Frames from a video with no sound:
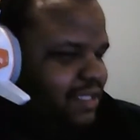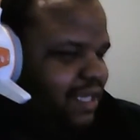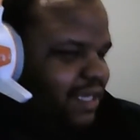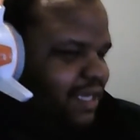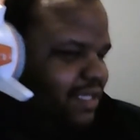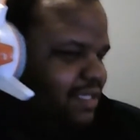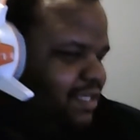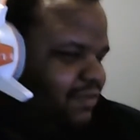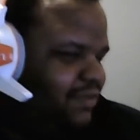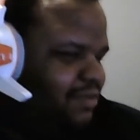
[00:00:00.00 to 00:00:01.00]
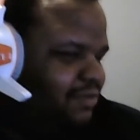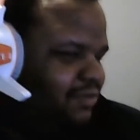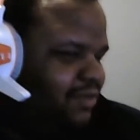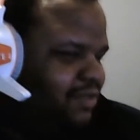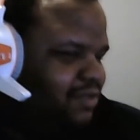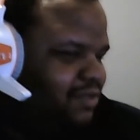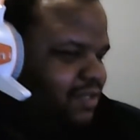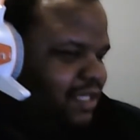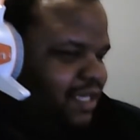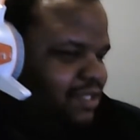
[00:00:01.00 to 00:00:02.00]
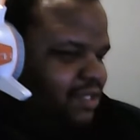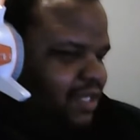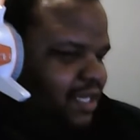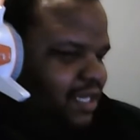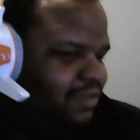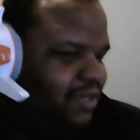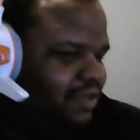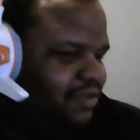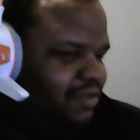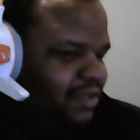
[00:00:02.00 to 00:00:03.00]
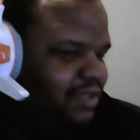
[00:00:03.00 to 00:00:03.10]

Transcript: I got these headphones before The Last Jedi came out, and